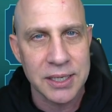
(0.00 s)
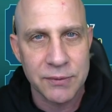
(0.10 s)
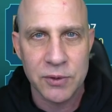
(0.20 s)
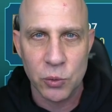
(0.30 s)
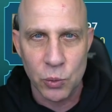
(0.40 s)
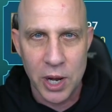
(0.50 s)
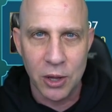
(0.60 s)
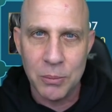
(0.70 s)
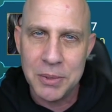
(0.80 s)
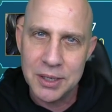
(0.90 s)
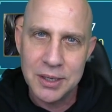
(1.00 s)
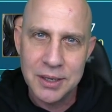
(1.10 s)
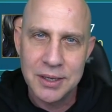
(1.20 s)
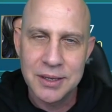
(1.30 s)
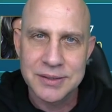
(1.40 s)
A different realm
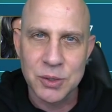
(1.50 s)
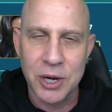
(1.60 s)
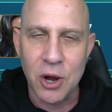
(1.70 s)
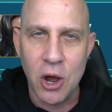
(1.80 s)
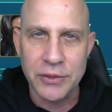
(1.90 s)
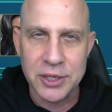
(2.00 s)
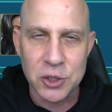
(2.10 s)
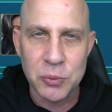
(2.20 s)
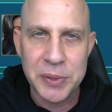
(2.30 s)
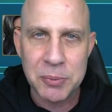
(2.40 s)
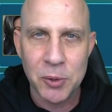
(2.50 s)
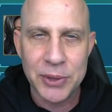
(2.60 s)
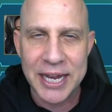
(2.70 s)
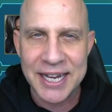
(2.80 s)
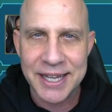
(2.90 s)
to where all the new people
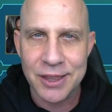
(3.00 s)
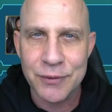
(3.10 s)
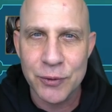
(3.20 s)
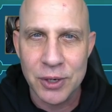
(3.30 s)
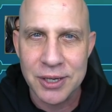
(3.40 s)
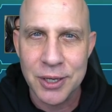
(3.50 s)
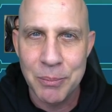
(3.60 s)
play together for a good